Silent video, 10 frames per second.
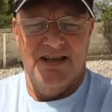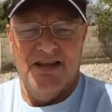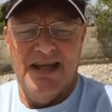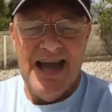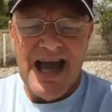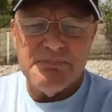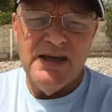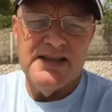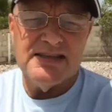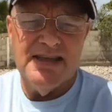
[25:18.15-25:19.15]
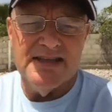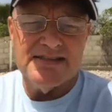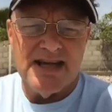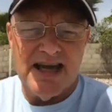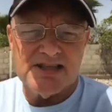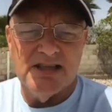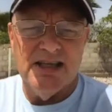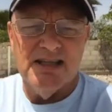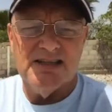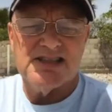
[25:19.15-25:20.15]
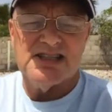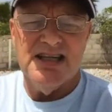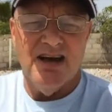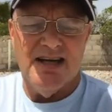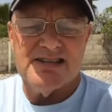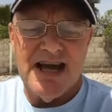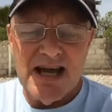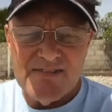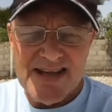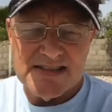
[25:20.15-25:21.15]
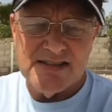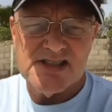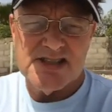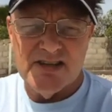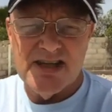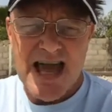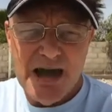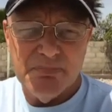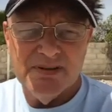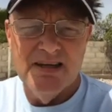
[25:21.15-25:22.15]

The app is actually it's Caravans in the Sun app.